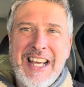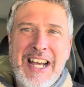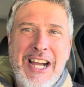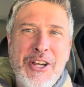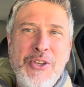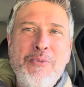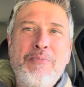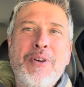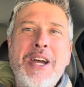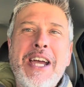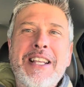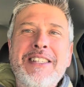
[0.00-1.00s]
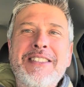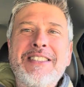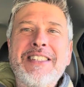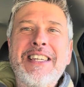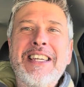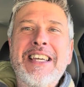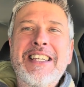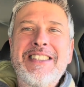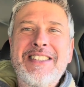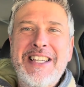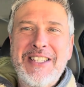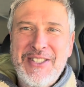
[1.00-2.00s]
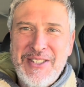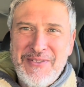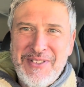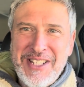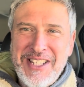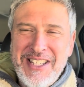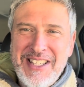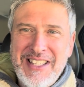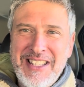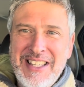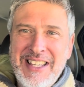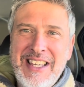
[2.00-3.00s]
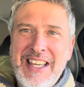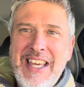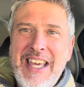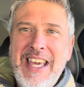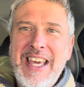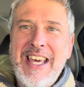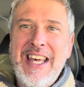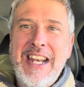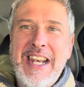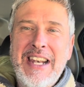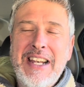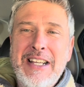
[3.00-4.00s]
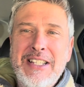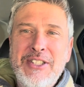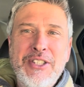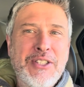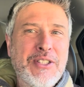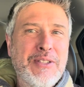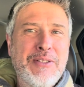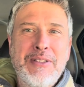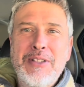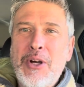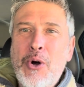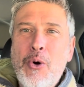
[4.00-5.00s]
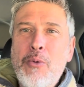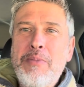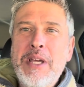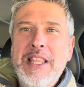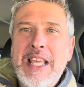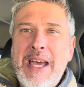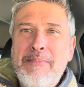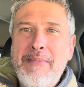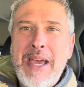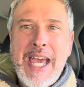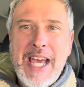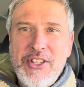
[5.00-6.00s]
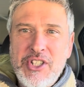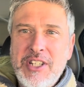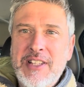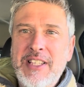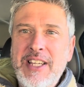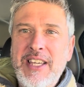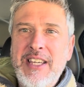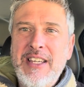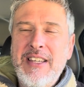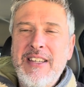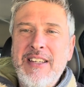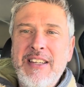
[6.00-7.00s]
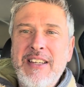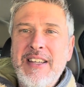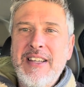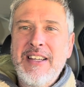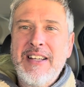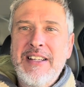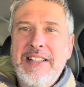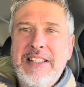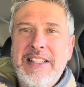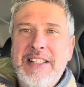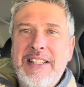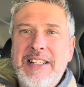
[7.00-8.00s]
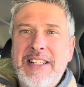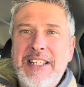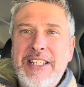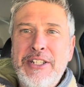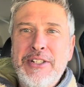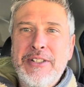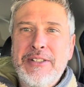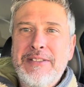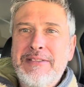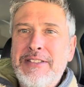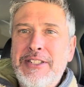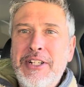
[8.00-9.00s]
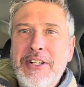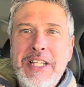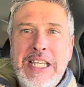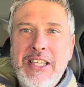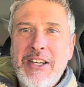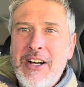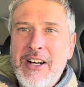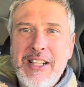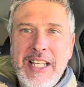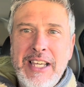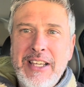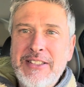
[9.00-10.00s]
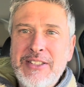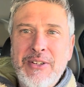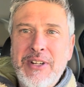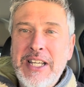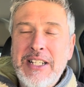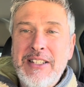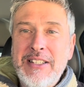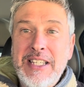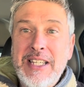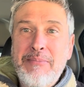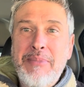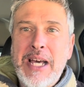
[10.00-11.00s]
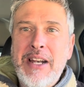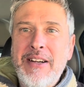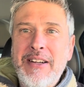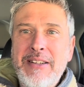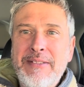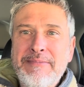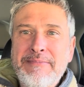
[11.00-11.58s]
Are you practicing excessively and just hoping that magically your turkey calling is going to get better